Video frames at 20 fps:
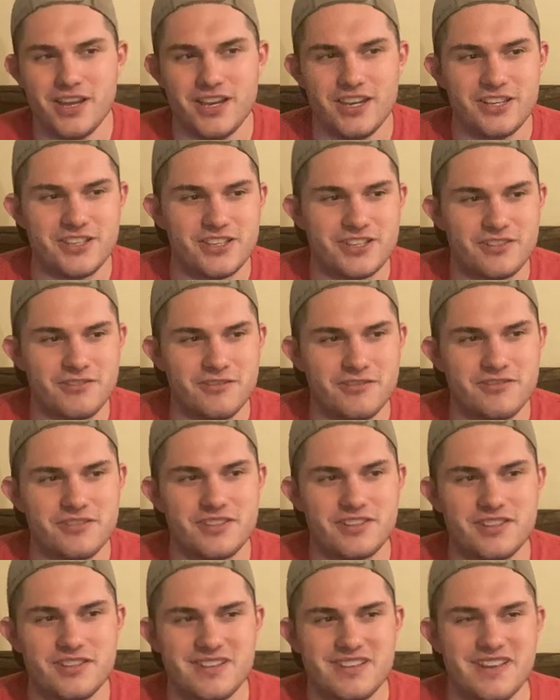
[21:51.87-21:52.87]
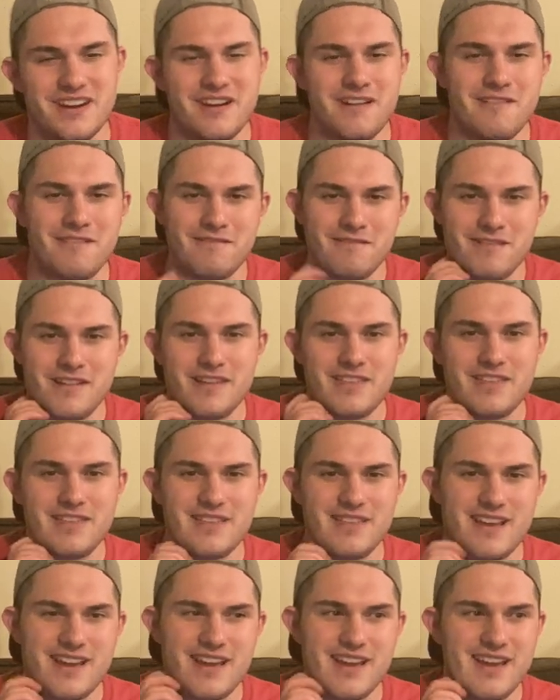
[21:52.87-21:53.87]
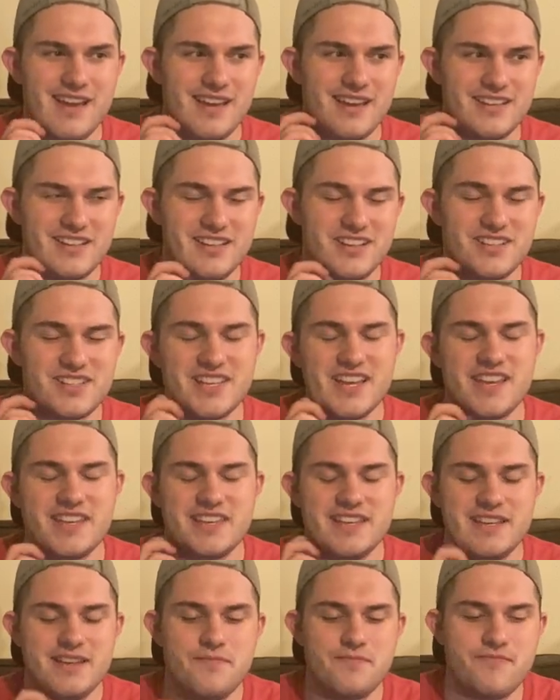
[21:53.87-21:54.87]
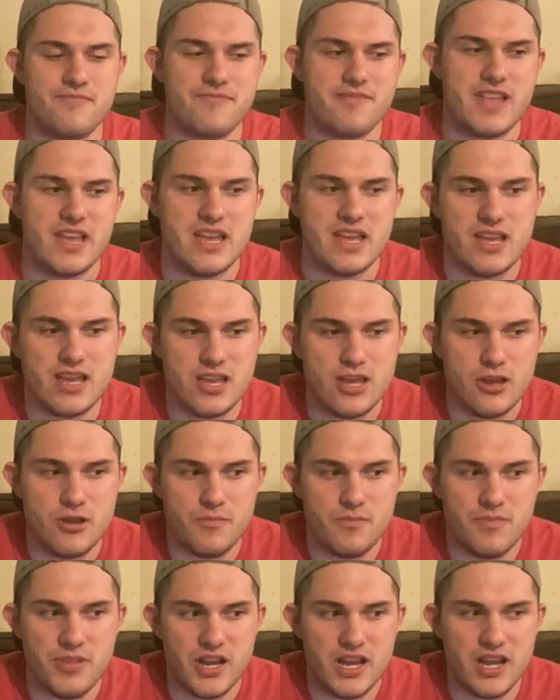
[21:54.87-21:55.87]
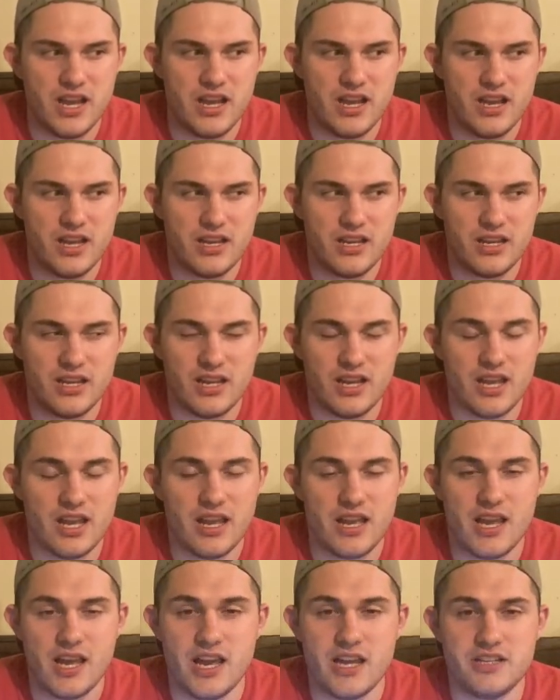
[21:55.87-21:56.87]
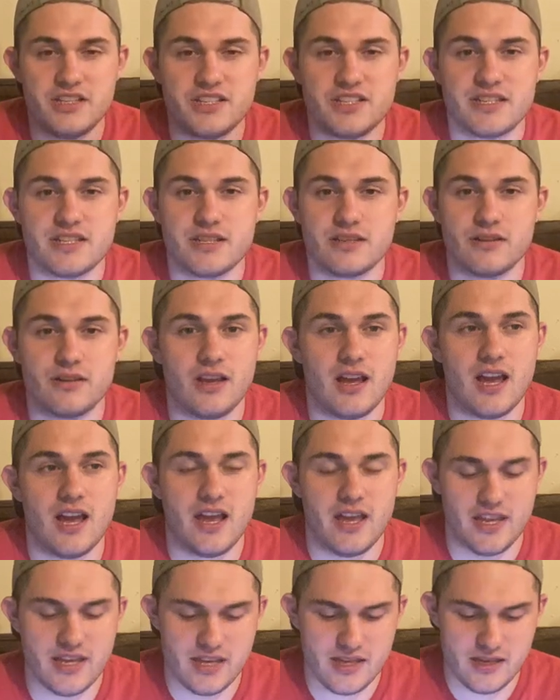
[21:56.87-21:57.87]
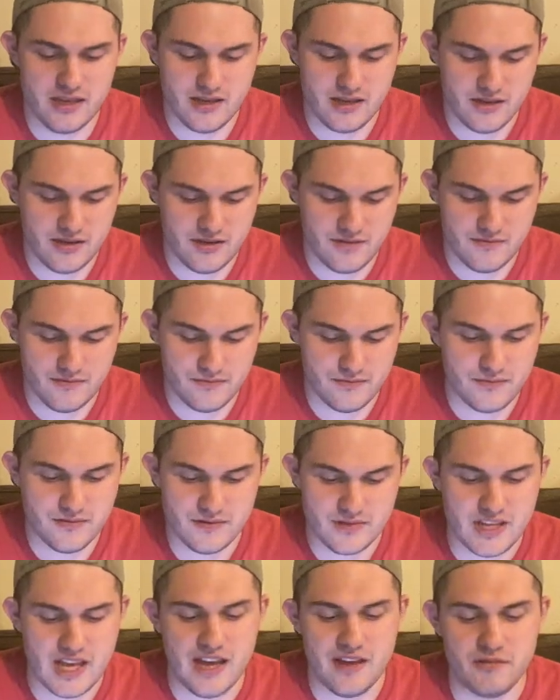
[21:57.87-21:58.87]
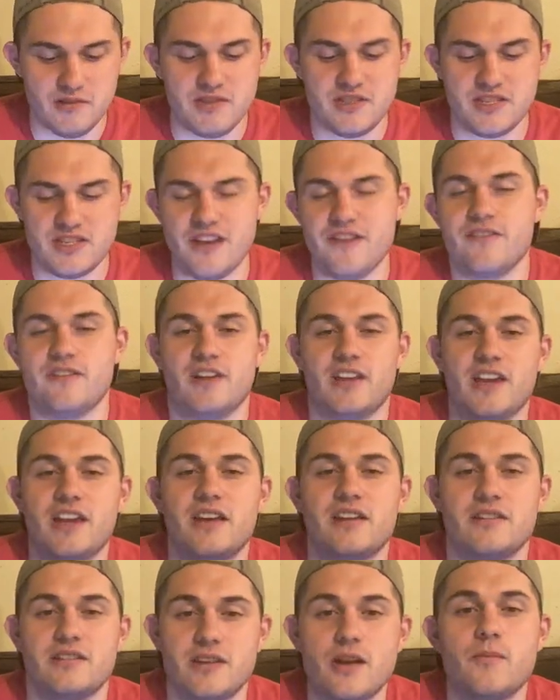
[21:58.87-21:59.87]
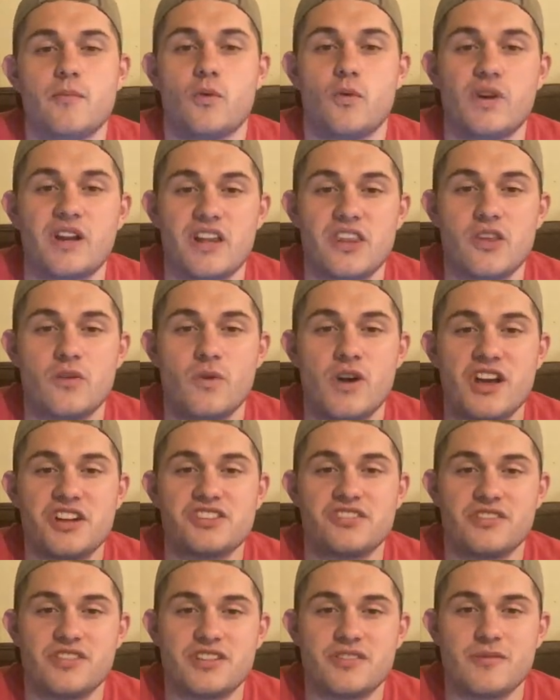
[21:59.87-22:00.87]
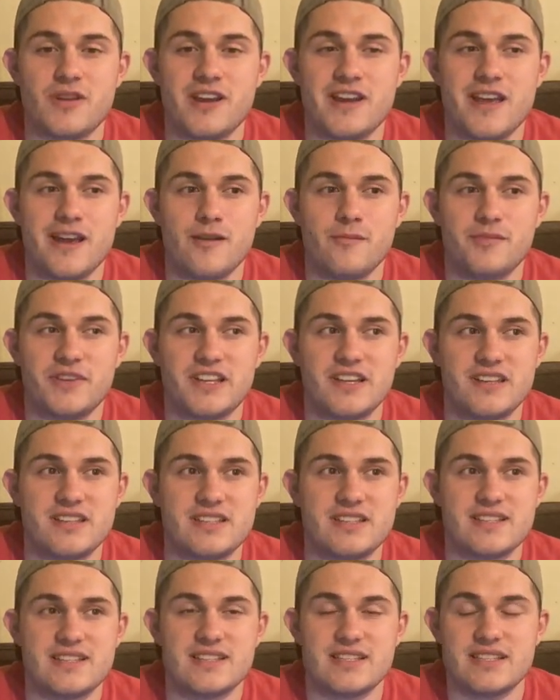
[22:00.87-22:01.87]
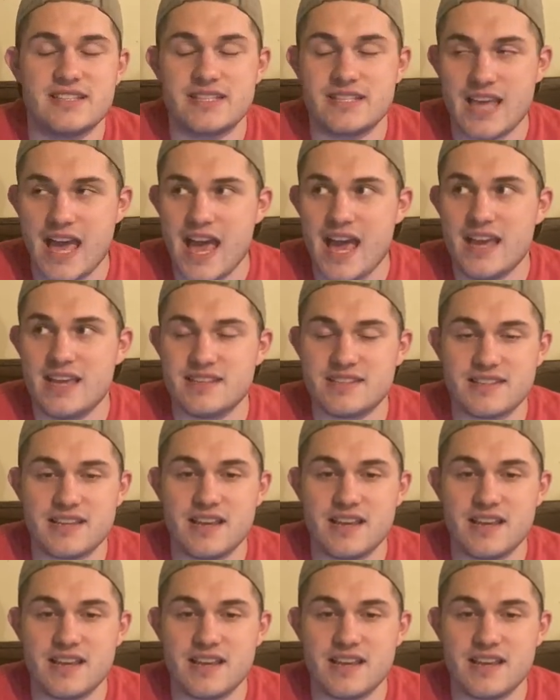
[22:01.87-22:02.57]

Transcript: it screws, with your psyche. But that one's definitely on number one on the watch list right now, because that has